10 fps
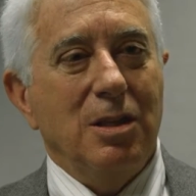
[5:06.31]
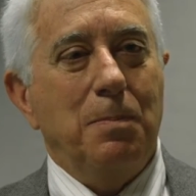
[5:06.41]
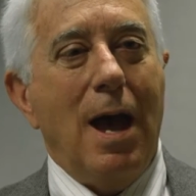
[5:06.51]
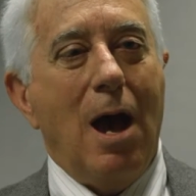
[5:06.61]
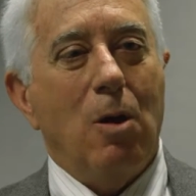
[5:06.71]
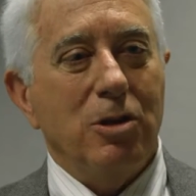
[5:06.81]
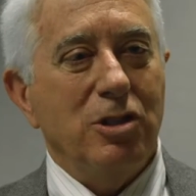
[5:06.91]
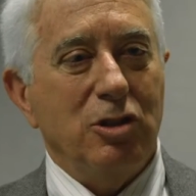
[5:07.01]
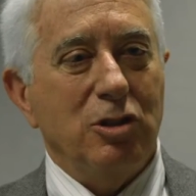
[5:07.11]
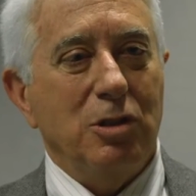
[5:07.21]
the power
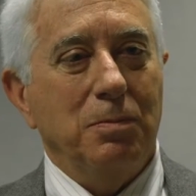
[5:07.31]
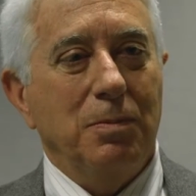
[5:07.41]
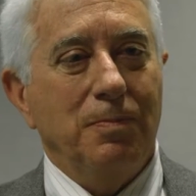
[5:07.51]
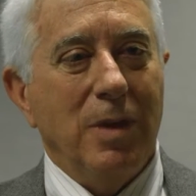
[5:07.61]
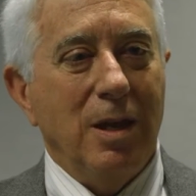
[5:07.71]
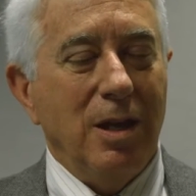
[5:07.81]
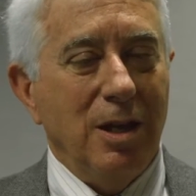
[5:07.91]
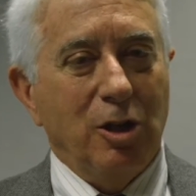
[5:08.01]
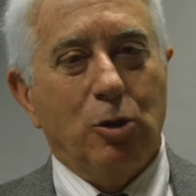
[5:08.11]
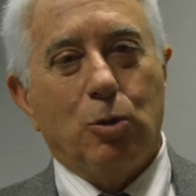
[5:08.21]
system,
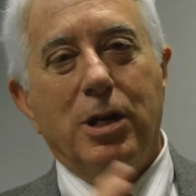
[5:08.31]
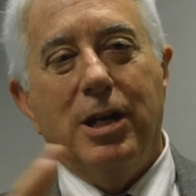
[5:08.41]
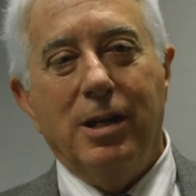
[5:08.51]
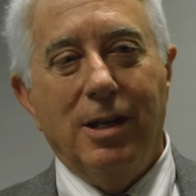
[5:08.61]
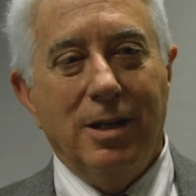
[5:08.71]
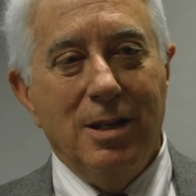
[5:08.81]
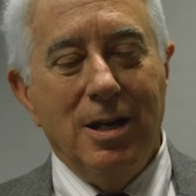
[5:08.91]
and the grid,